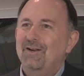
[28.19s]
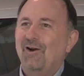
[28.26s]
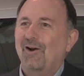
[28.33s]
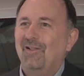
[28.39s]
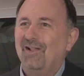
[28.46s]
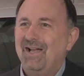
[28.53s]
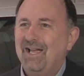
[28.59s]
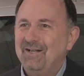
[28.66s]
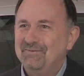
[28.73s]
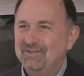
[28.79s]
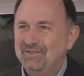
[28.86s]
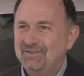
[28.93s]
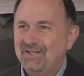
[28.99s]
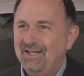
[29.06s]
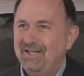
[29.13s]
Carl, I have to
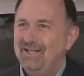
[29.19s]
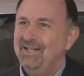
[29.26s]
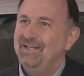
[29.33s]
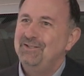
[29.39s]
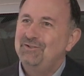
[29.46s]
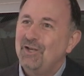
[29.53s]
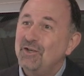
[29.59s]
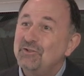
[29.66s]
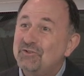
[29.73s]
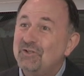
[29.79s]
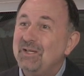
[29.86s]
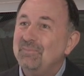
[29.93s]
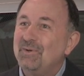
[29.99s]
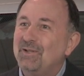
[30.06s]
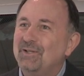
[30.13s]
say, it does
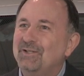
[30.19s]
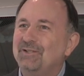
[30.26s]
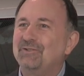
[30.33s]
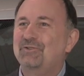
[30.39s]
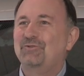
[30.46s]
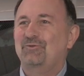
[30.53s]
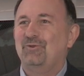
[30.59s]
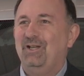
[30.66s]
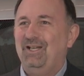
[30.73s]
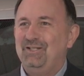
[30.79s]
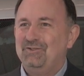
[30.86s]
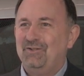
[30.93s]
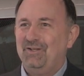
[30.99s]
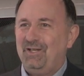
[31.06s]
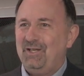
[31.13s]
seem a little
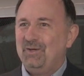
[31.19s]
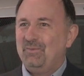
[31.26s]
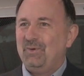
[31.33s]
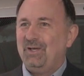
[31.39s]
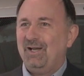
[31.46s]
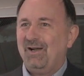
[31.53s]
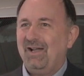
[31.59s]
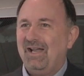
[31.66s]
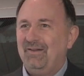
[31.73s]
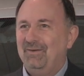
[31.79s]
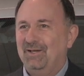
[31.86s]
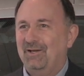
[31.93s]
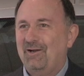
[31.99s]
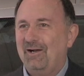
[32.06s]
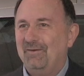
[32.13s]
strange that here we are
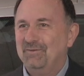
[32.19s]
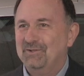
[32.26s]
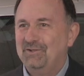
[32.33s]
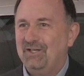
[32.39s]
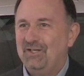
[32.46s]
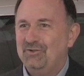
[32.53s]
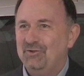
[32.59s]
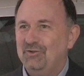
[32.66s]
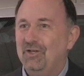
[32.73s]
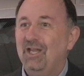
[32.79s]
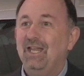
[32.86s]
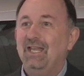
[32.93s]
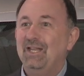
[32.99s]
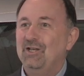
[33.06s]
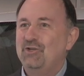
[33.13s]
having a conversation
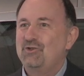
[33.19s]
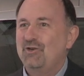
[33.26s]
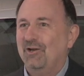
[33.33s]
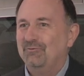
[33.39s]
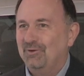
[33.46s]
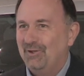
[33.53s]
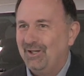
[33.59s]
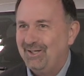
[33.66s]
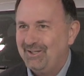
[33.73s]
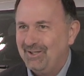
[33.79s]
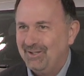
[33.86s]
in a Chevrolet